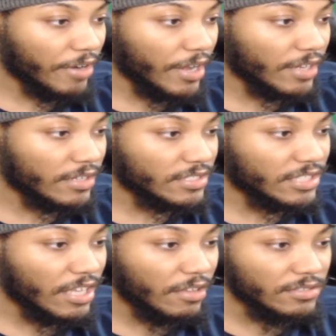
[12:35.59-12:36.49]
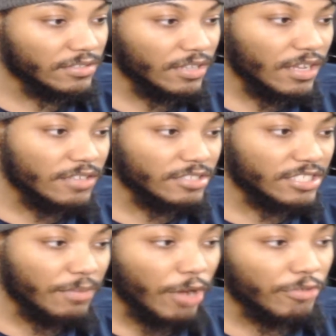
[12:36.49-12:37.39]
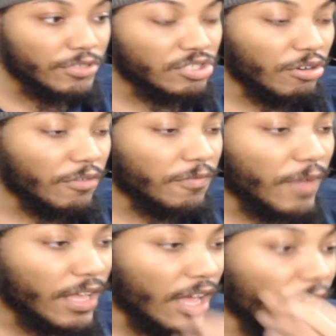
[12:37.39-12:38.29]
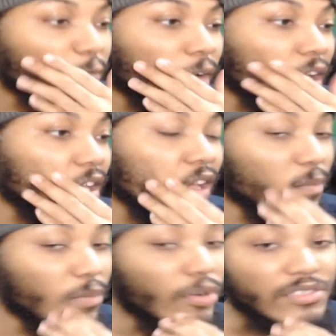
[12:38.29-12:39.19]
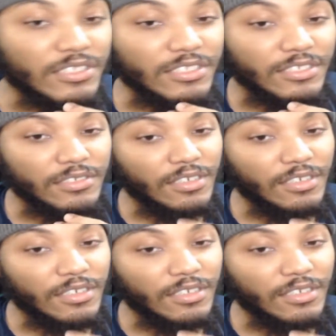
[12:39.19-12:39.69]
All right, now he said my return fight, I'll fight Cambosis.